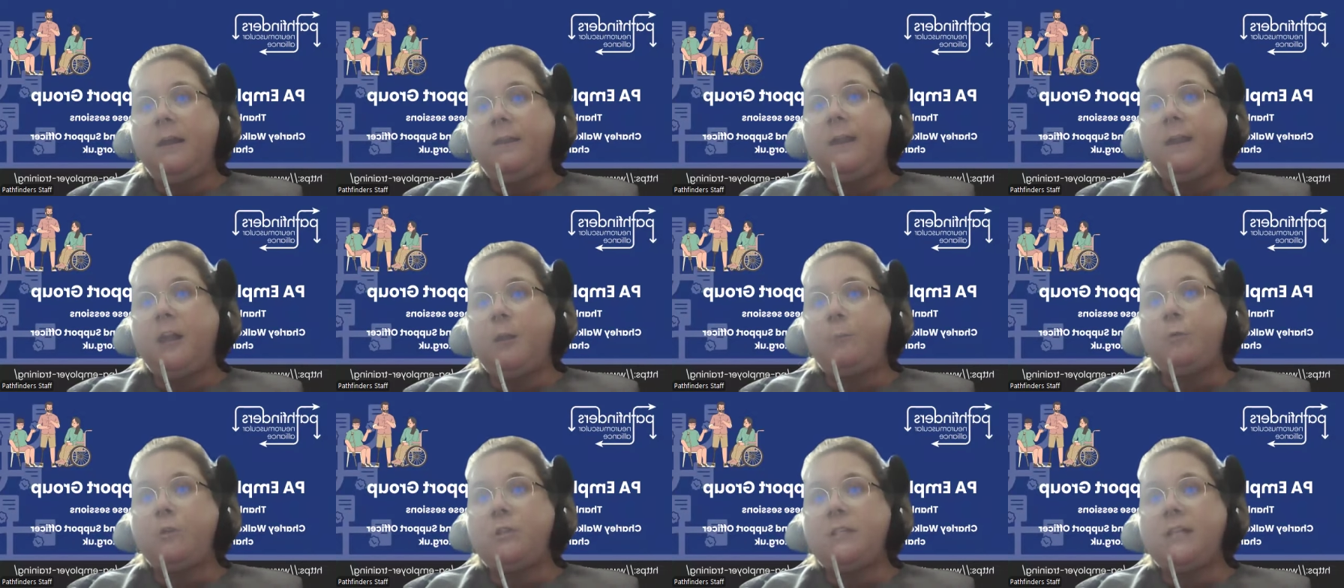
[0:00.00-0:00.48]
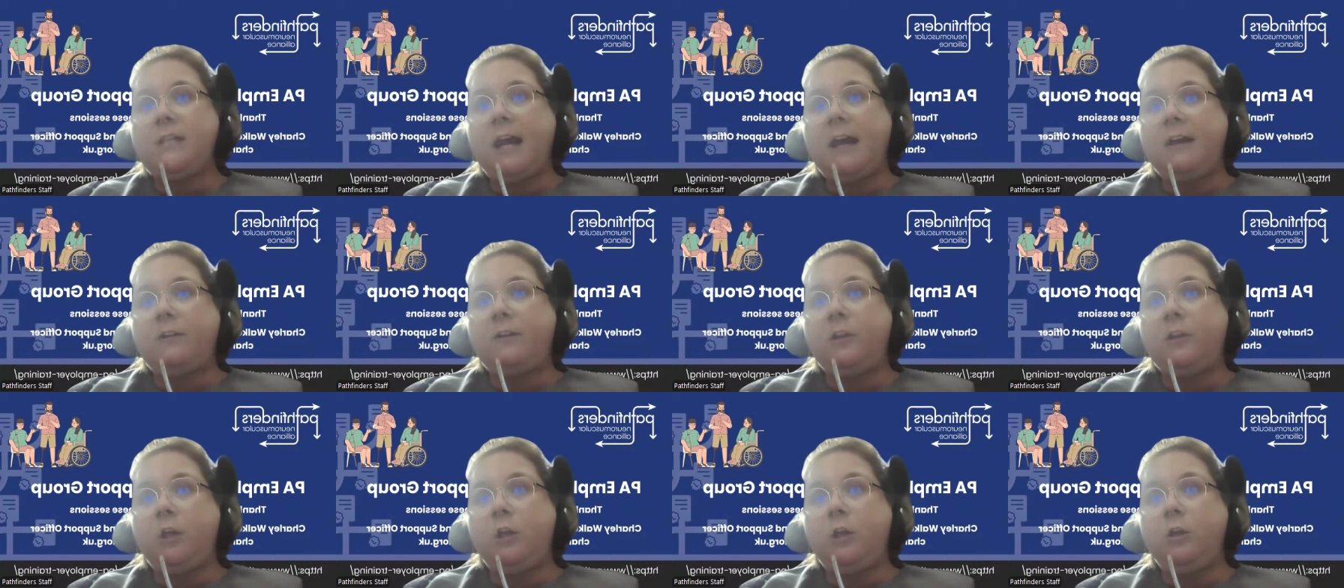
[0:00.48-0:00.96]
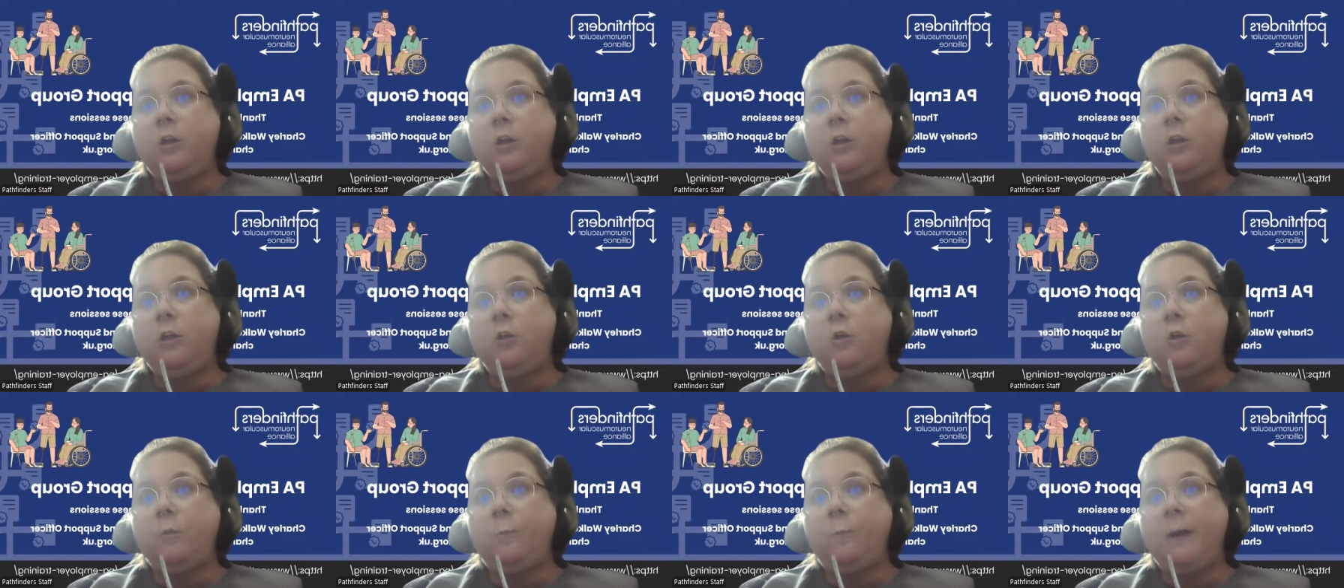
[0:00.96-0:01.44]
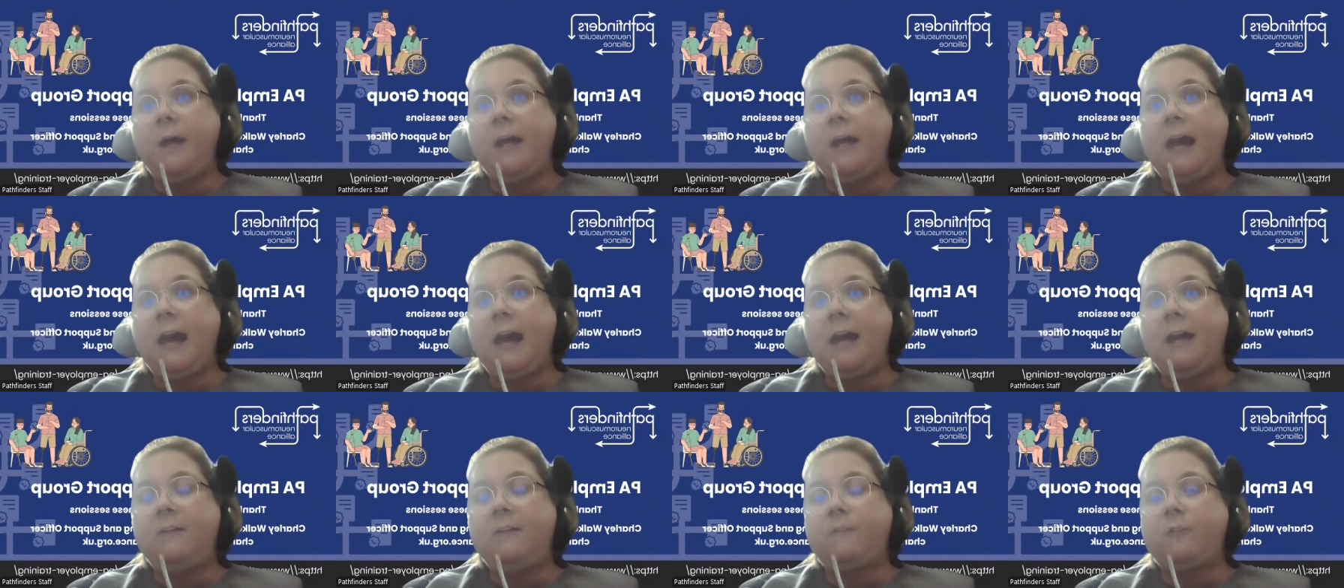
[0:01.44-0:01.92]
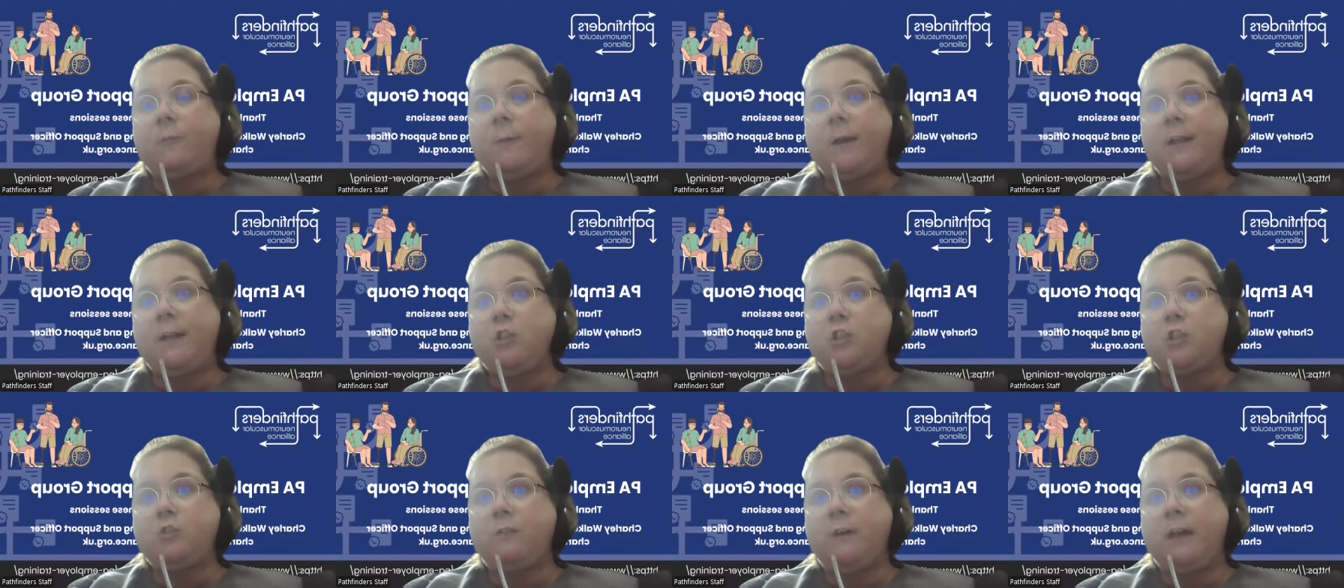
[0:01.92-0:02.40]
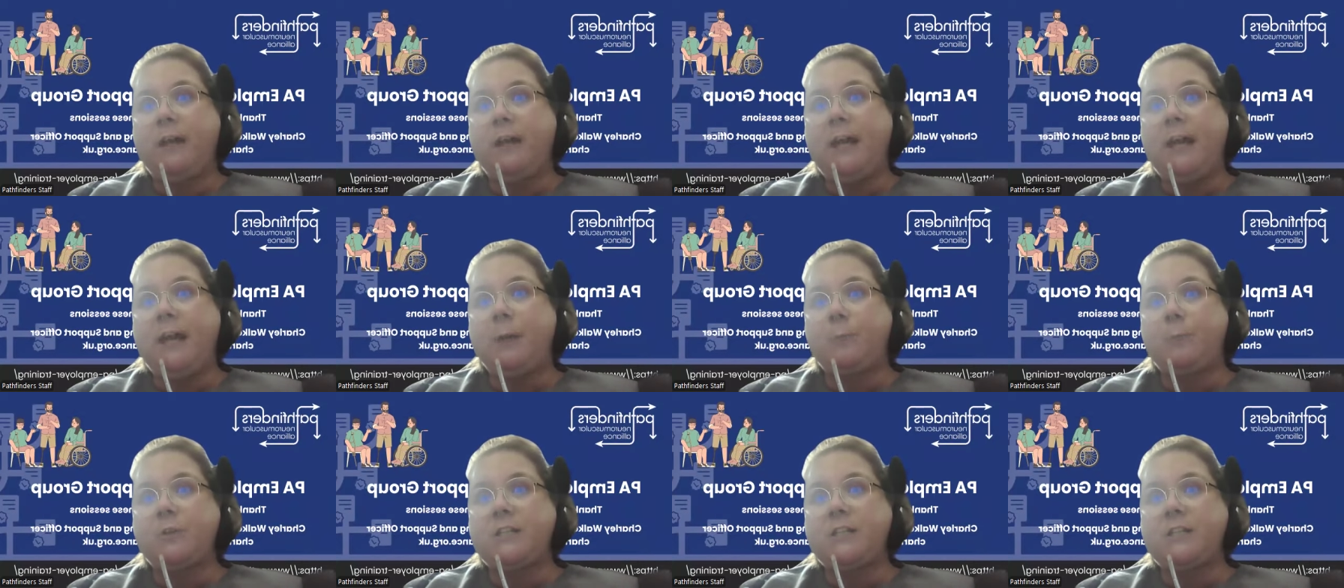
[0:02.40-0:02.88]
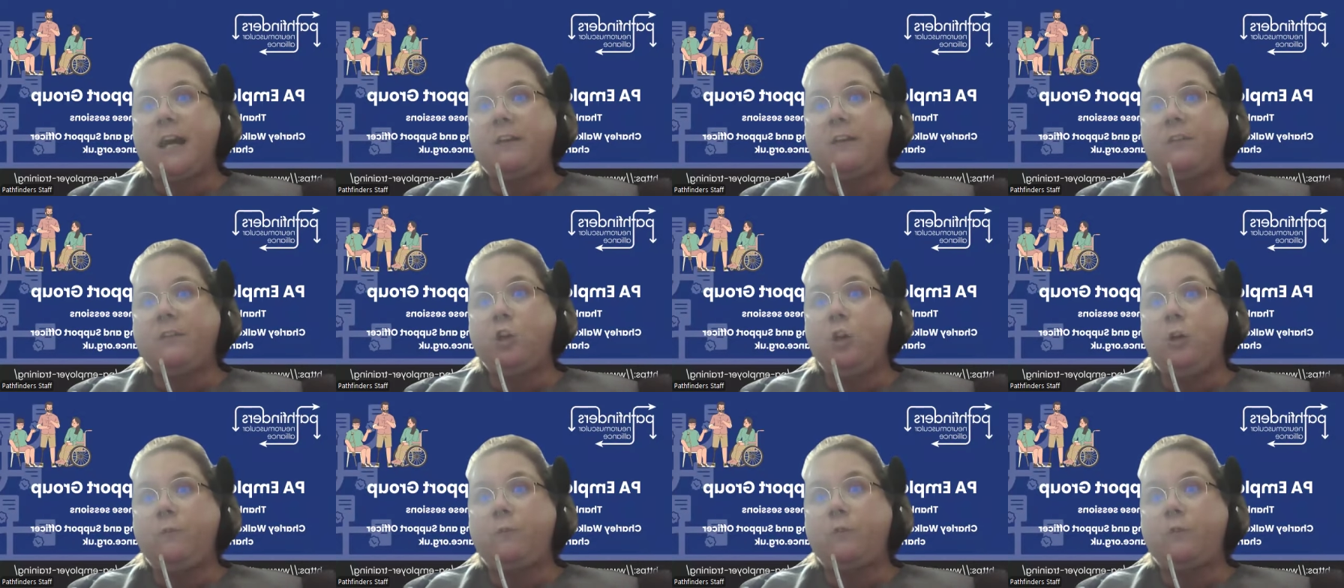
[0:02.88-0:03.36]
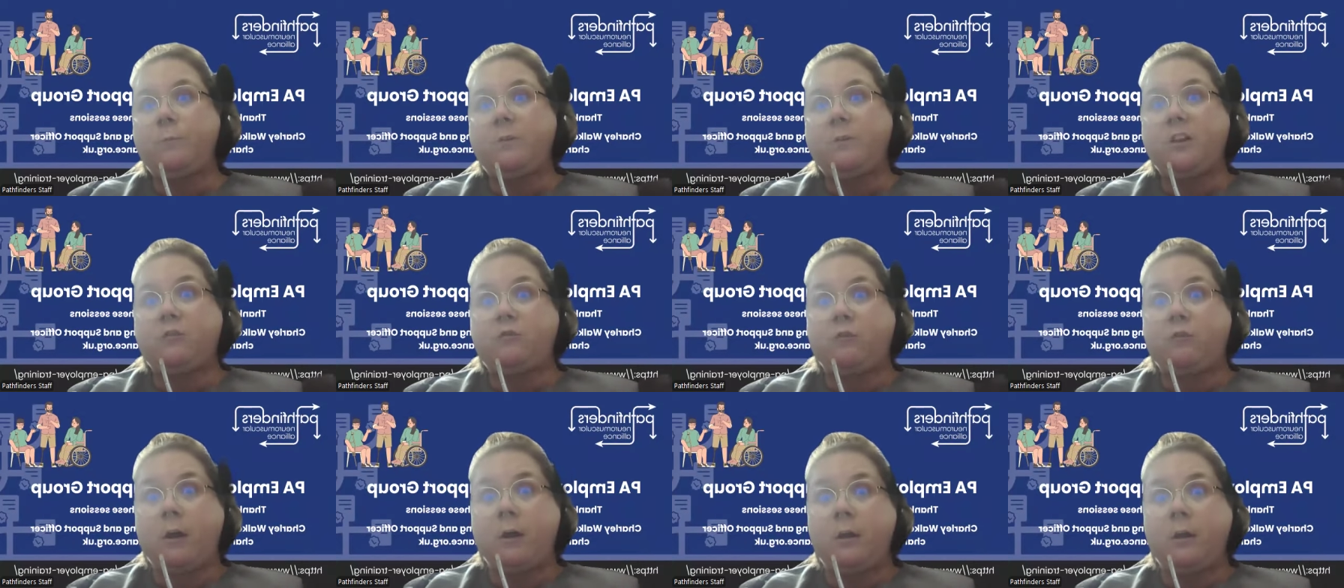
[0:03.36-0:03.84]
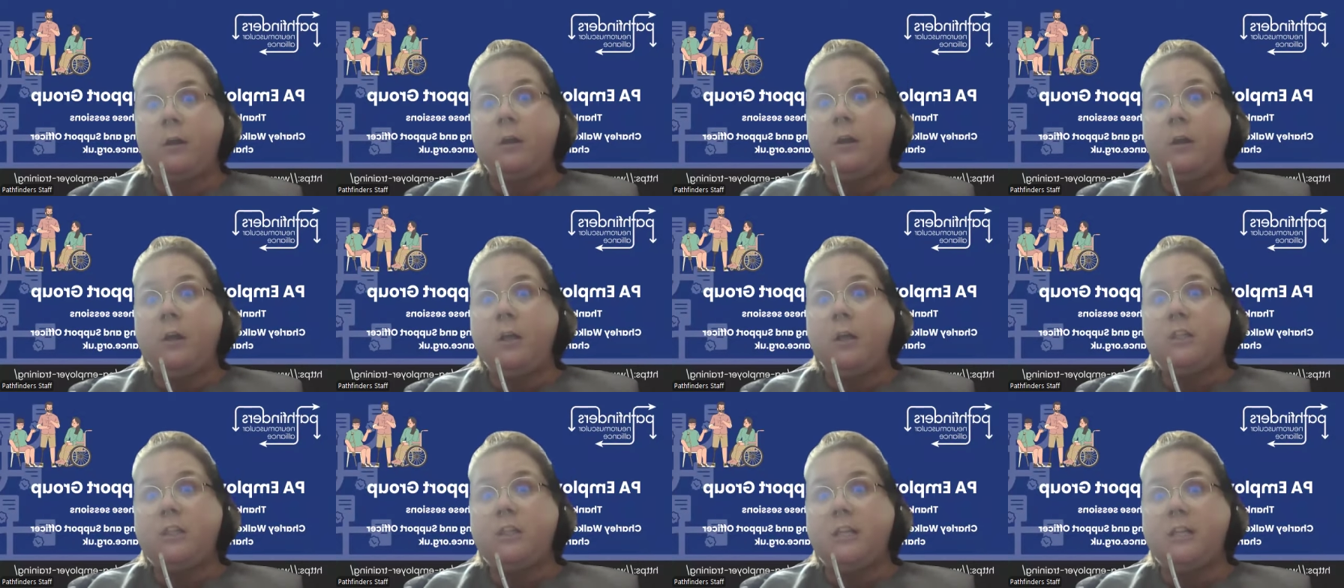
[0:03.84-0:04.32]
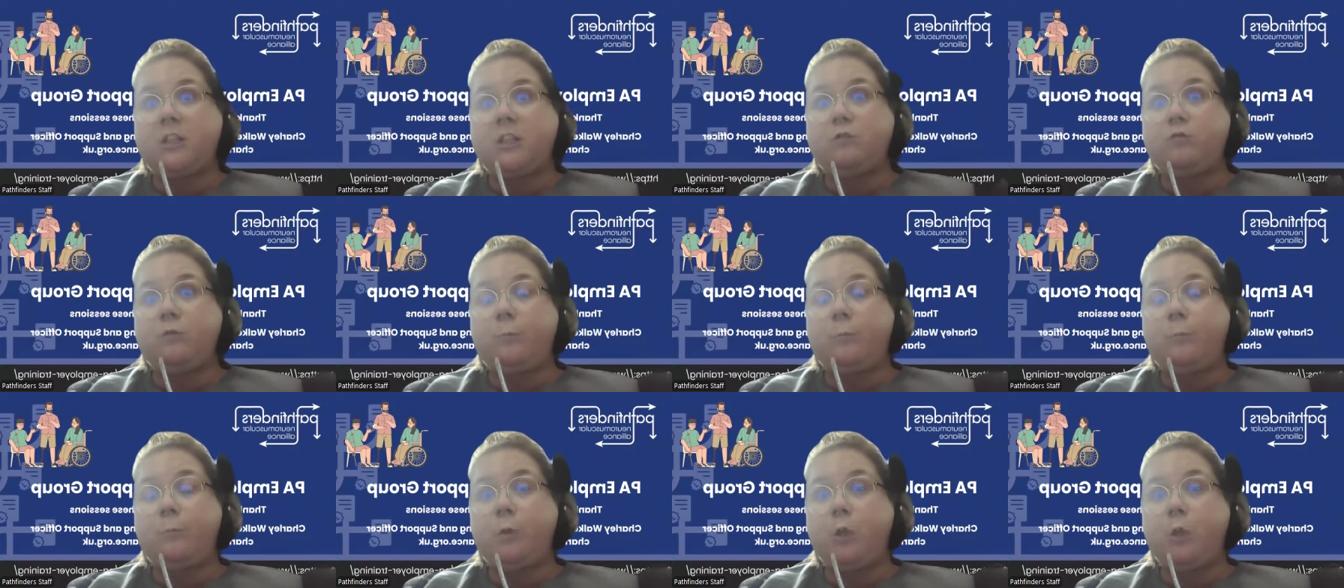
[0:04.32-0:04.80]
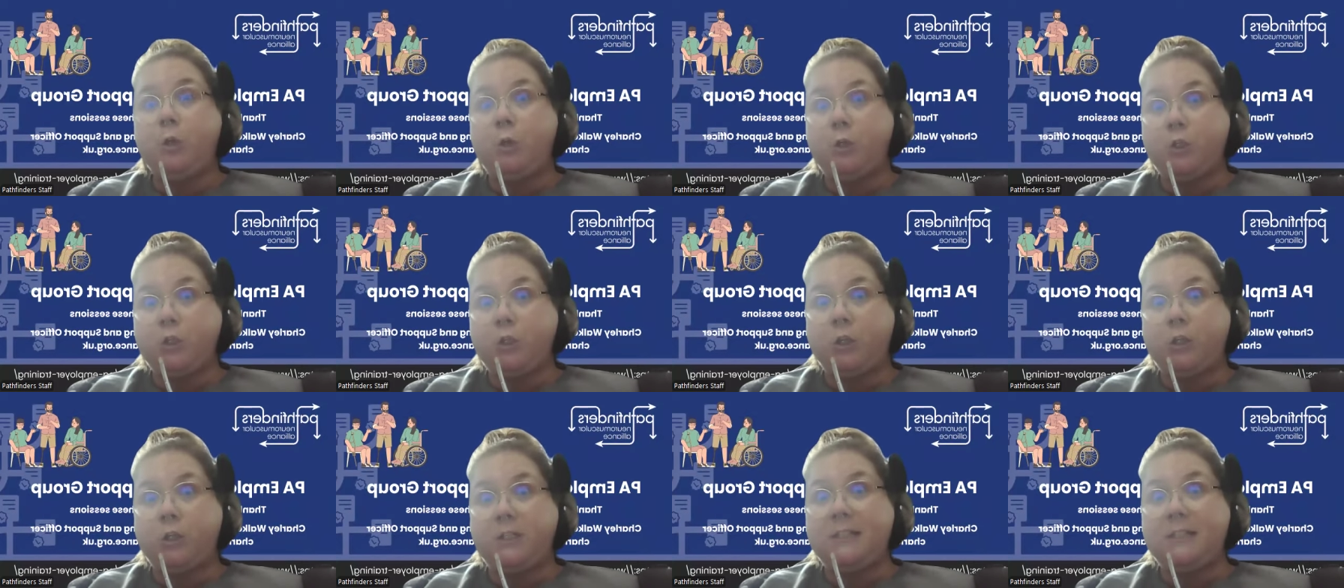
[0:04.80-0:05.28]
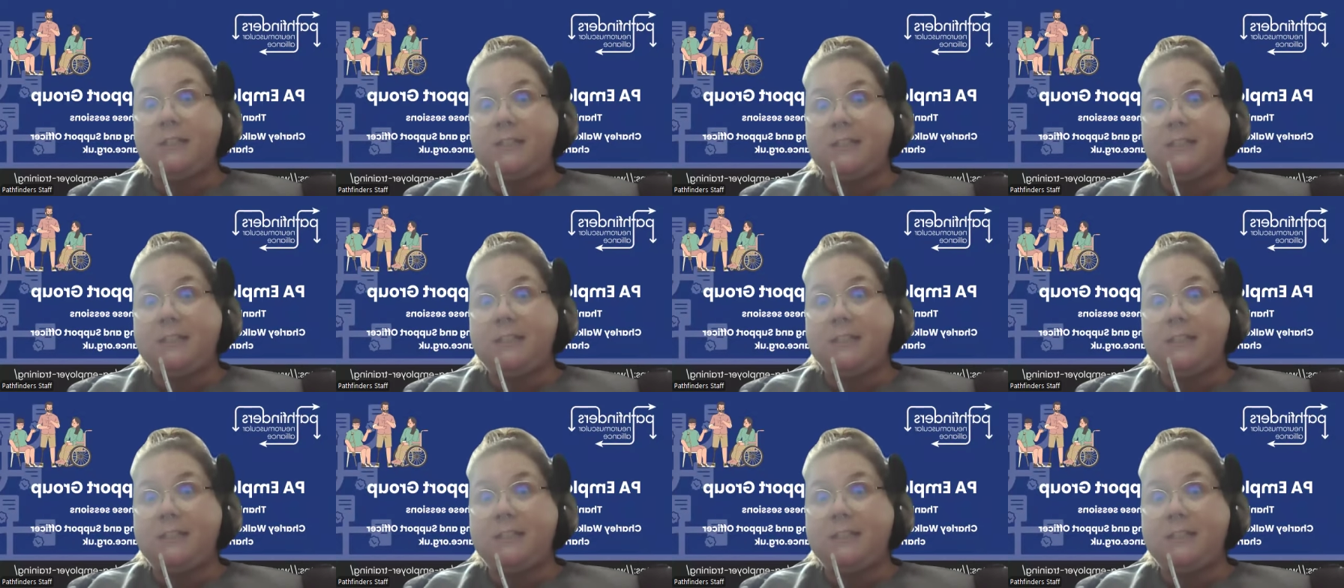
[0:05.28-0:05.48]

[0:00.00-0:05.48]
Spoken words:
This protects your PA from injury. It protects you from disrepute,